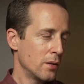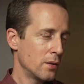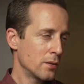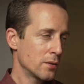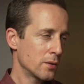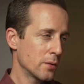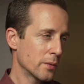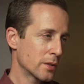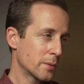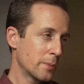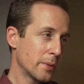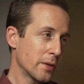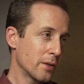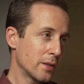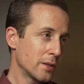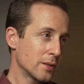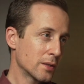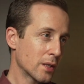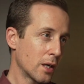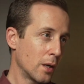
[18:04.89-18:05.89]
So
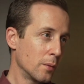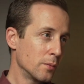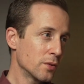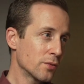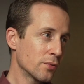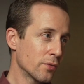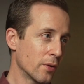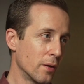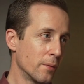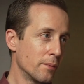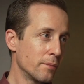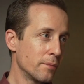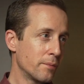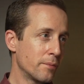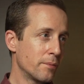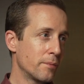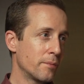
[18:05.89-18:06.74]
experience comes from